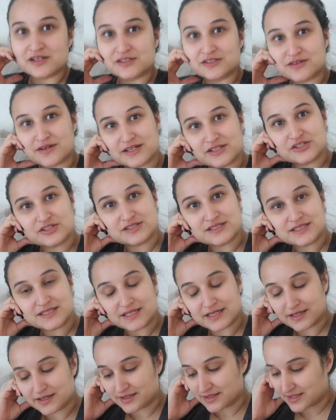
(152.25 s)
So I just
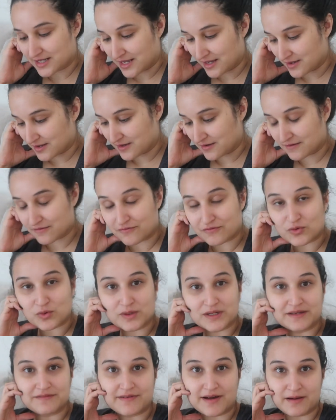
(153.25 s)
did a
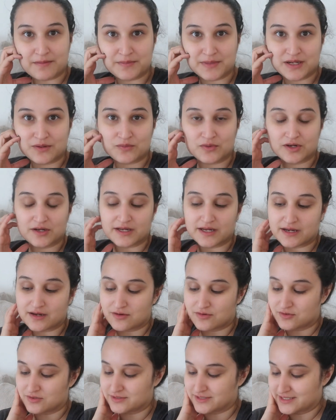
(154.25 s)
45 minute
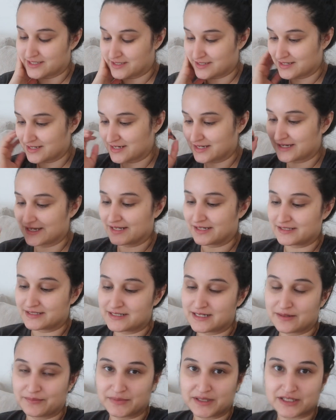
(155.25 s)
workout and a
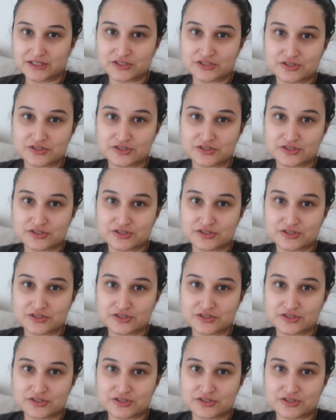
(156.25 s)
10 minute